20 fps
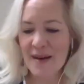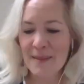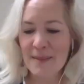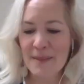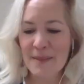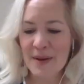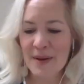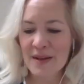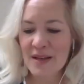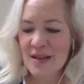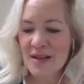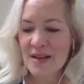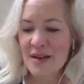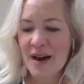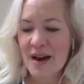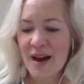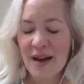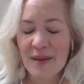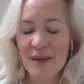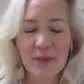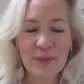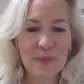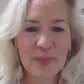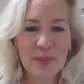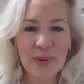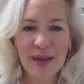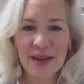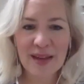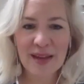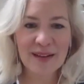honor them, sit
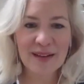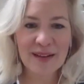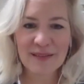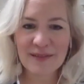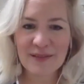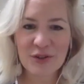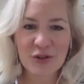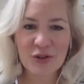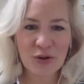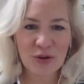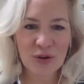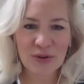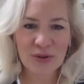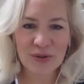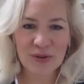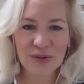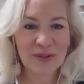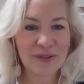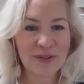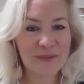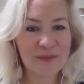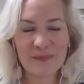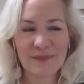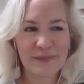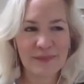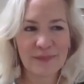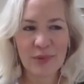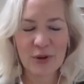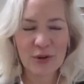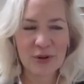with them. I'm a big
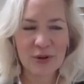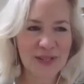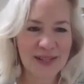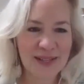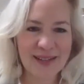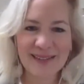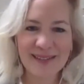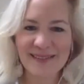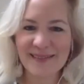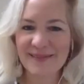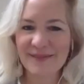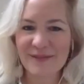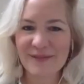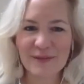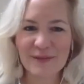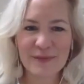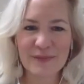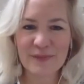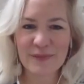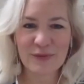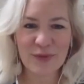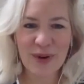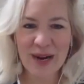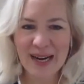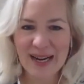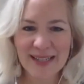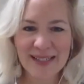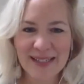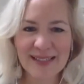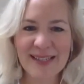journal person,
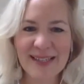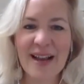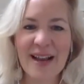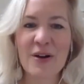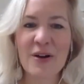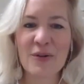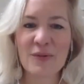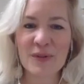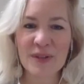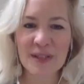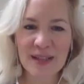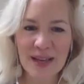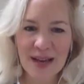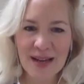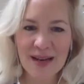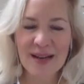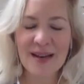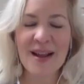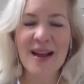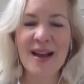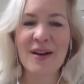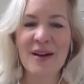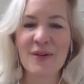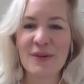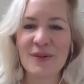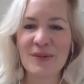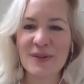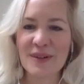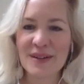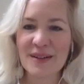write it down, get it
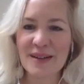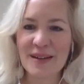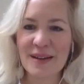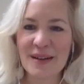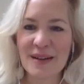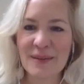out,